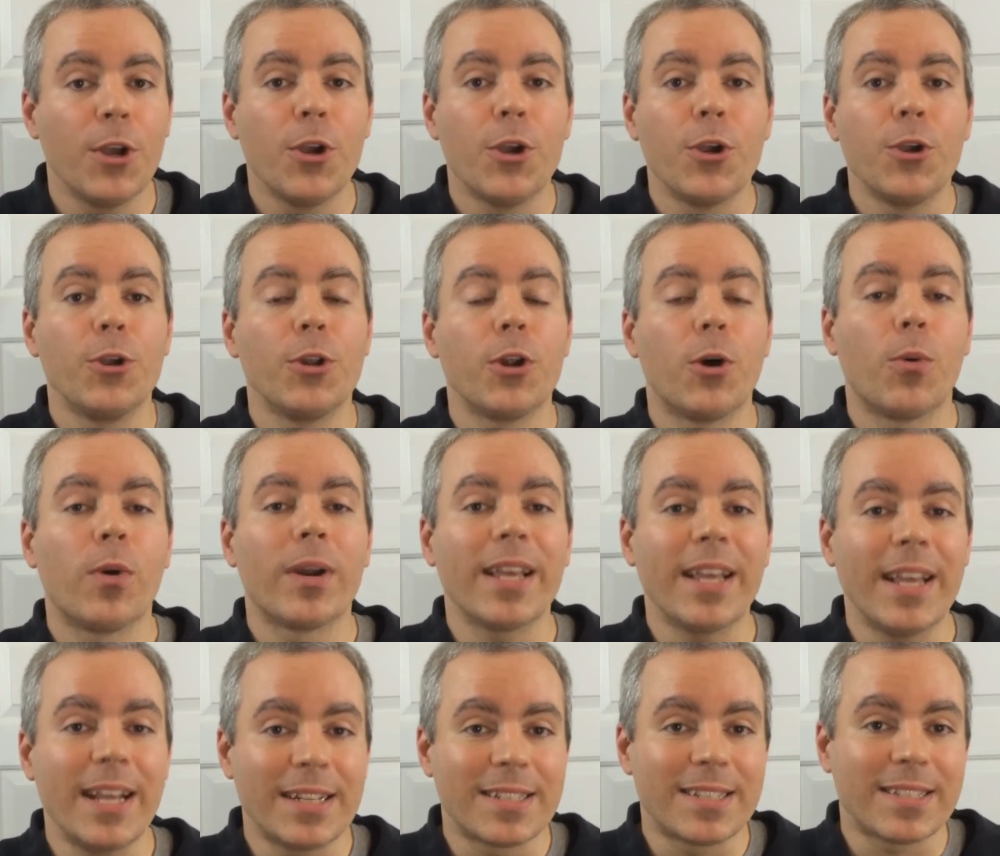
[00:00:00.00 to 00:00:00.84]
you don't
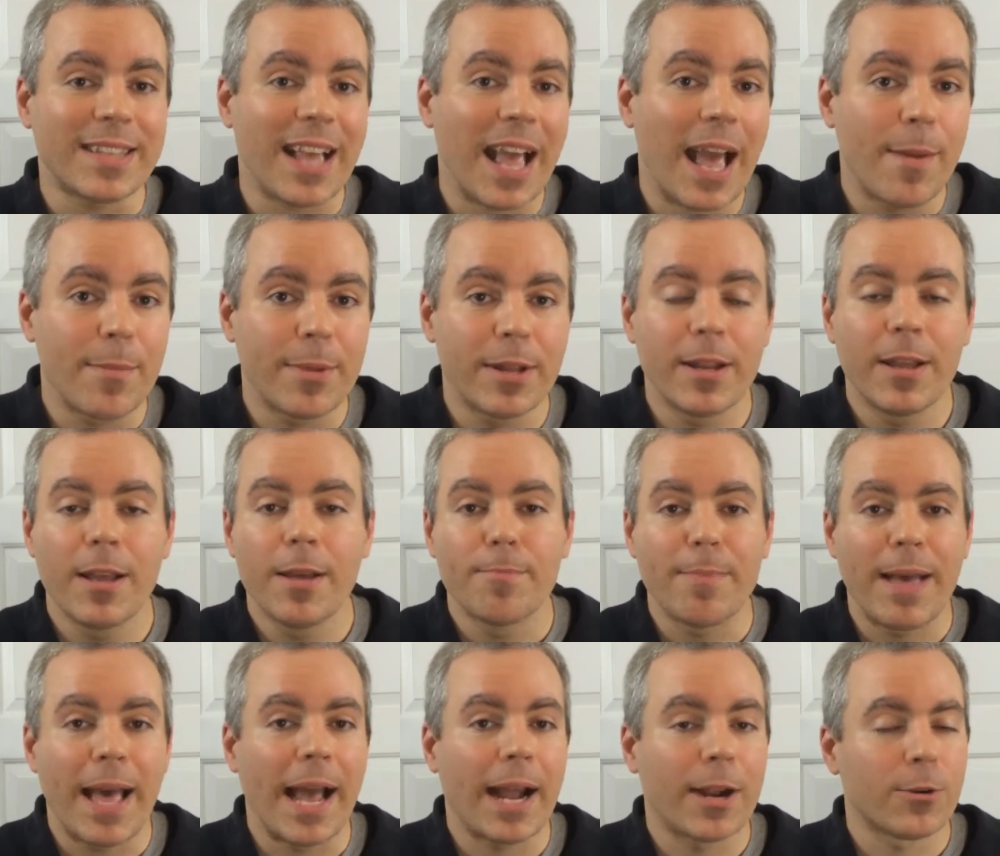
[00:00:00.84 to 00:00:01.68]
want to eat salmon,
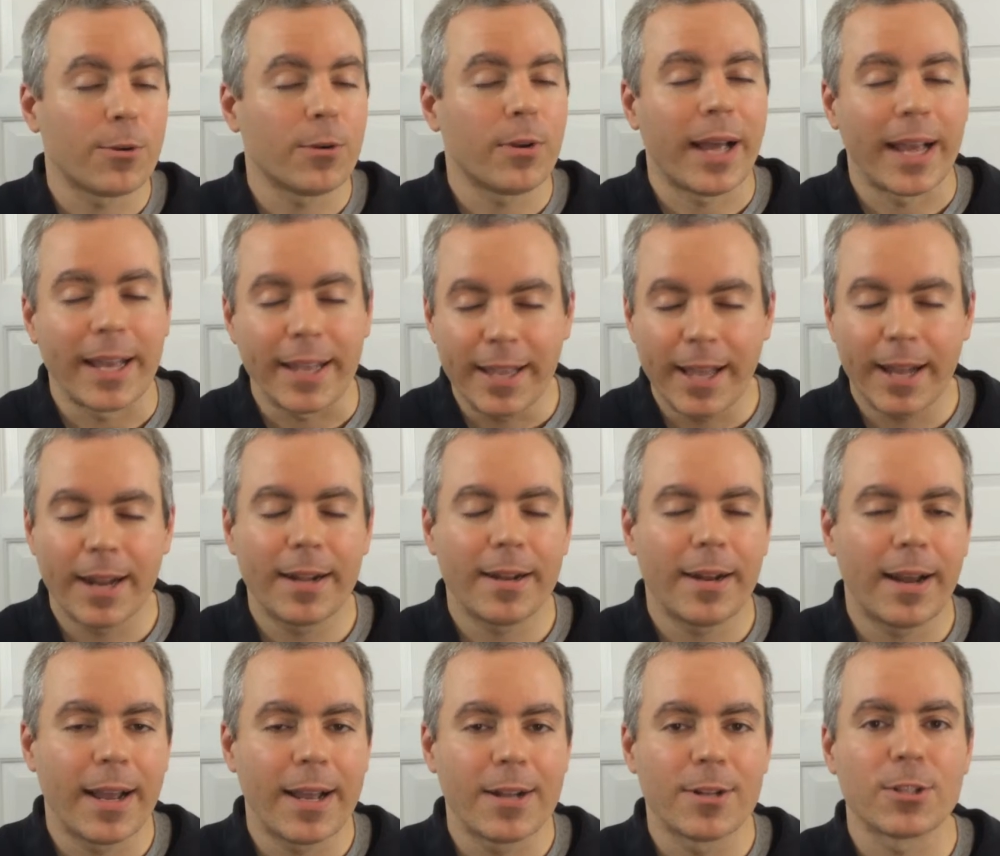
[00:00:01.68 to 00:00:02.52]
mackerel, I get it,
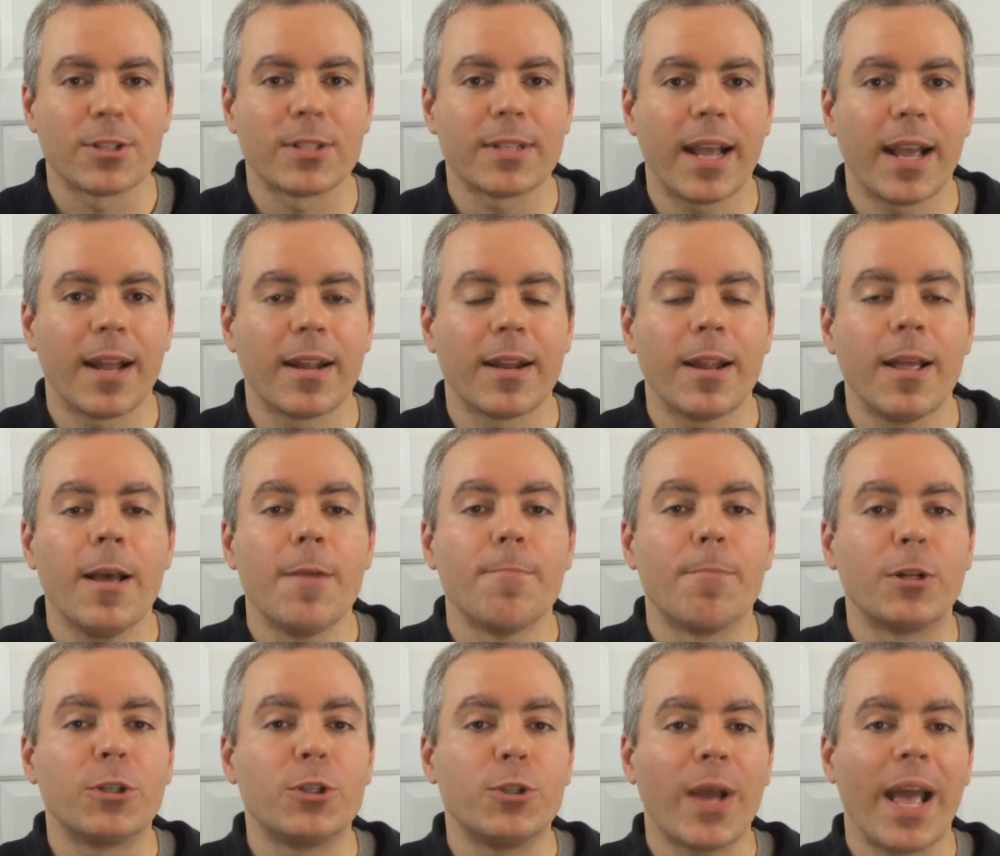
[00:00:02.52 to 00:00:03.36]
I understand it,
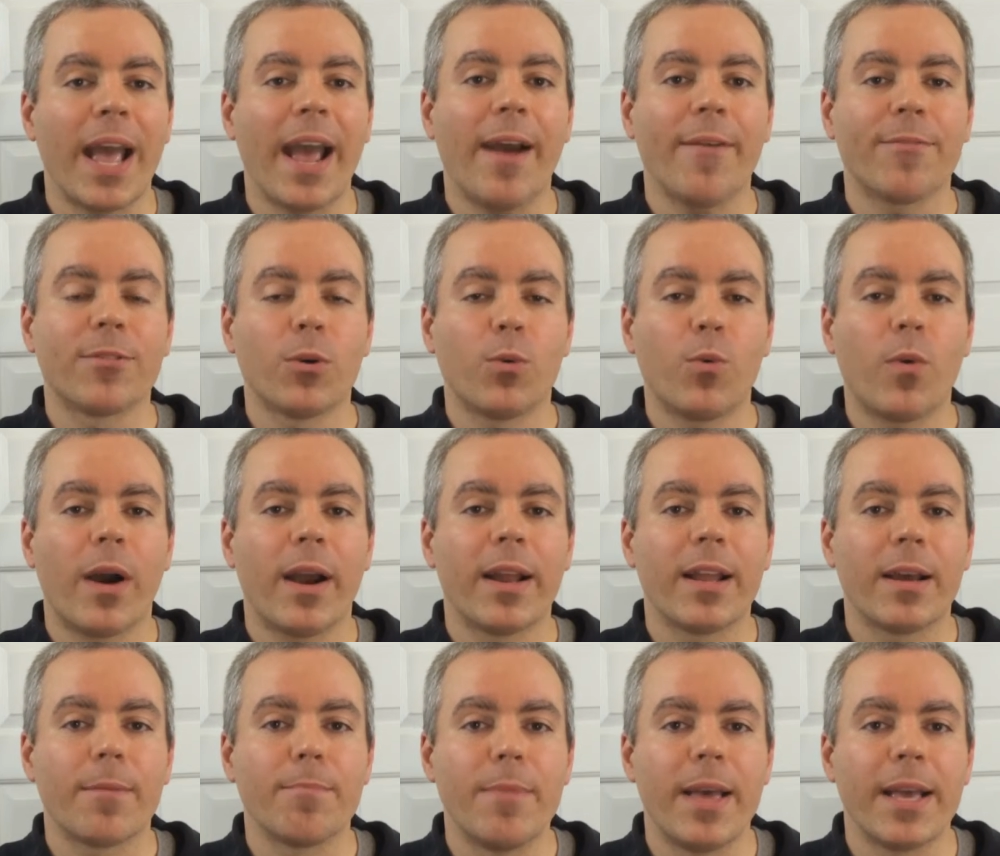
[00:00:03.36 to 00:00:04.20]
but you have to
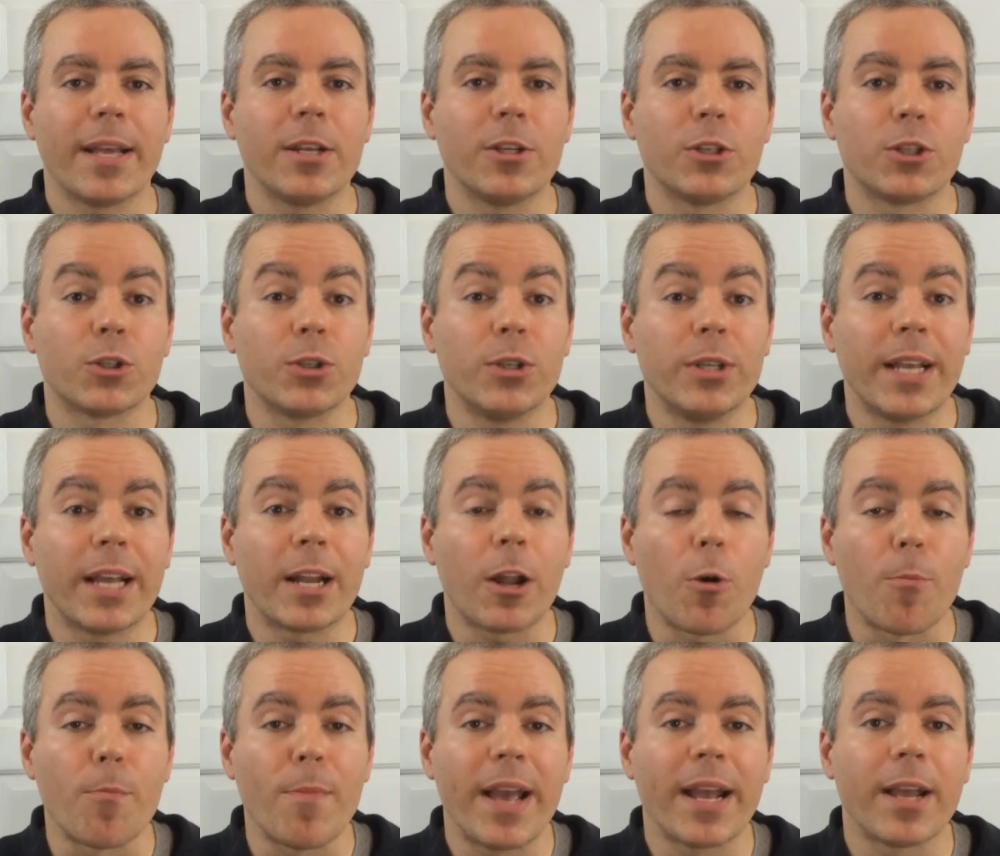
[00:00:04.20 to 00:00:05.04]
wind up making sure you get
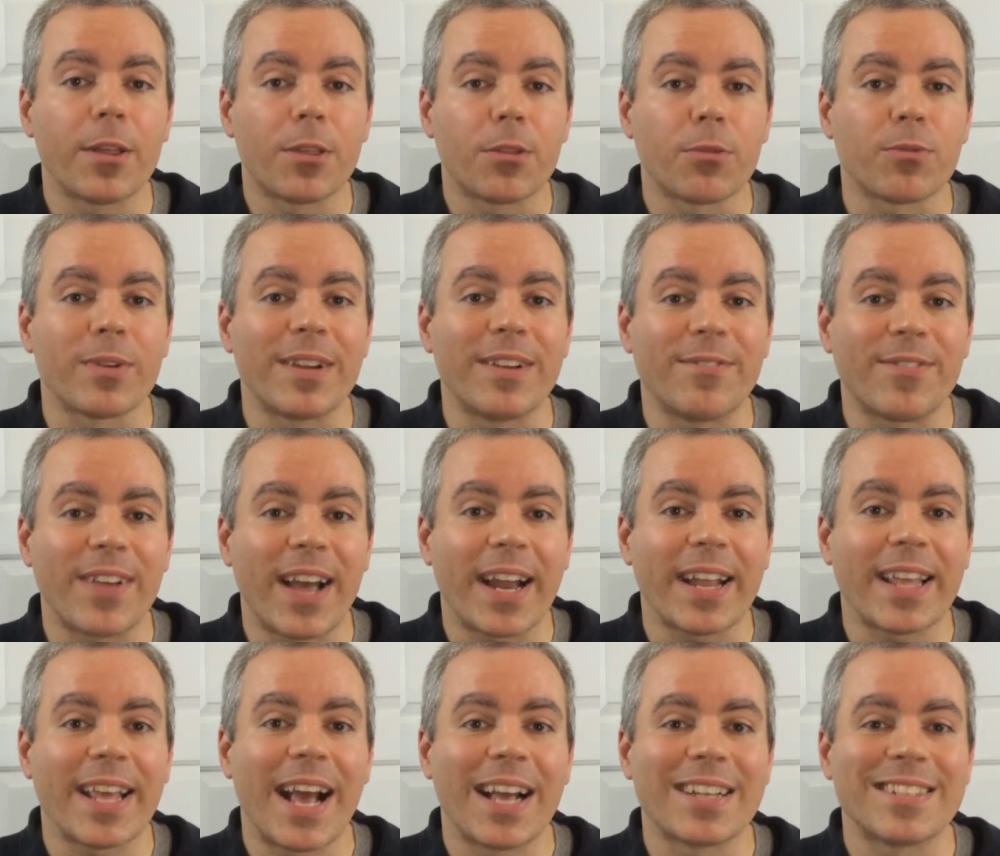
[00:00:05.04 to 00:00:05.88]
omega-3
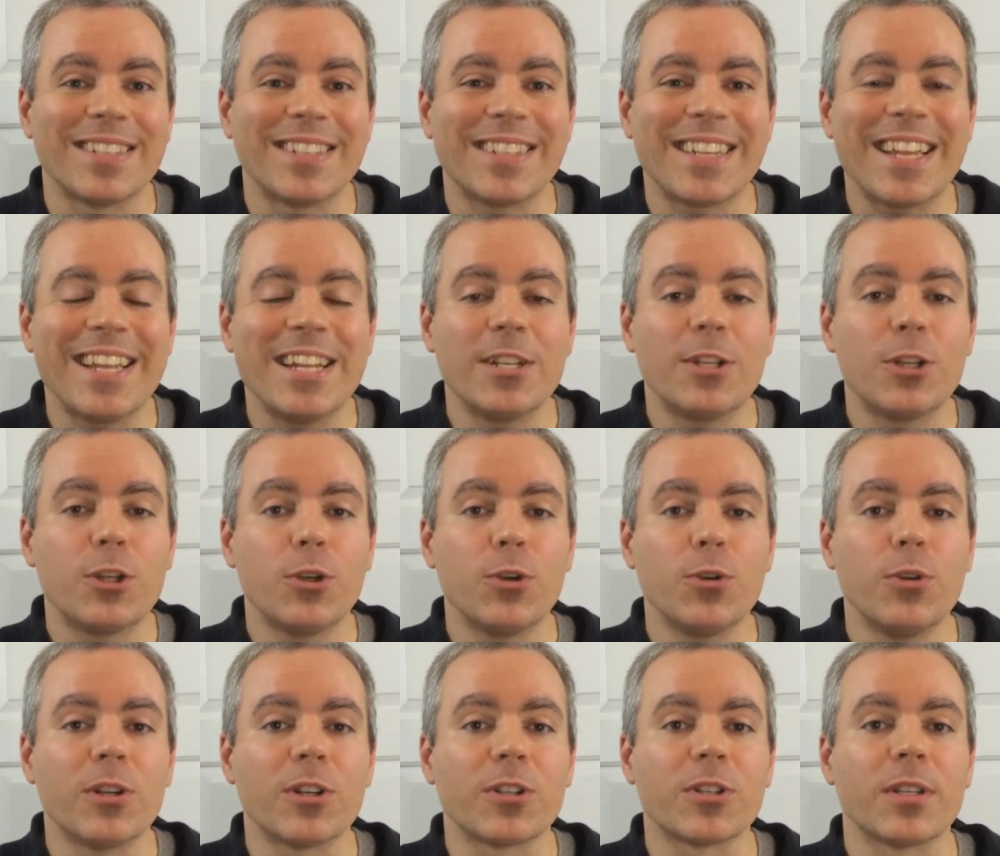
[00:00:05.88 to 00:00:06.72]
fatty acids into
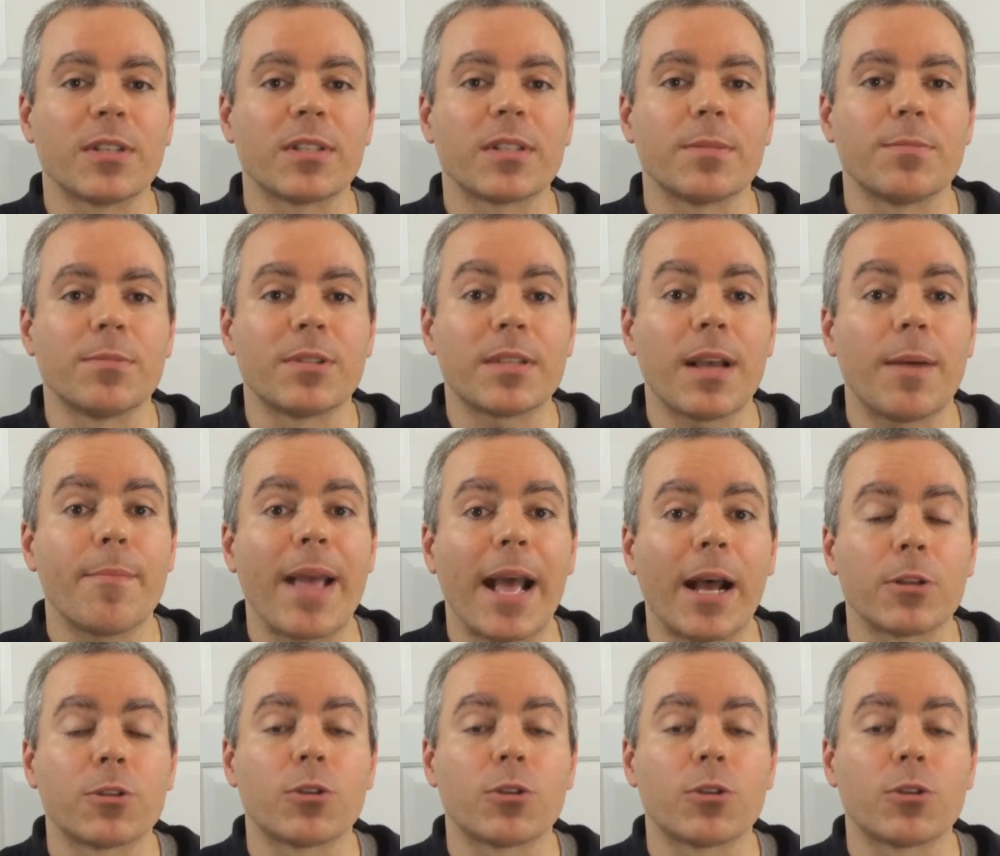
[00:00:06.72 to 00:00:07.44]
your system somehow.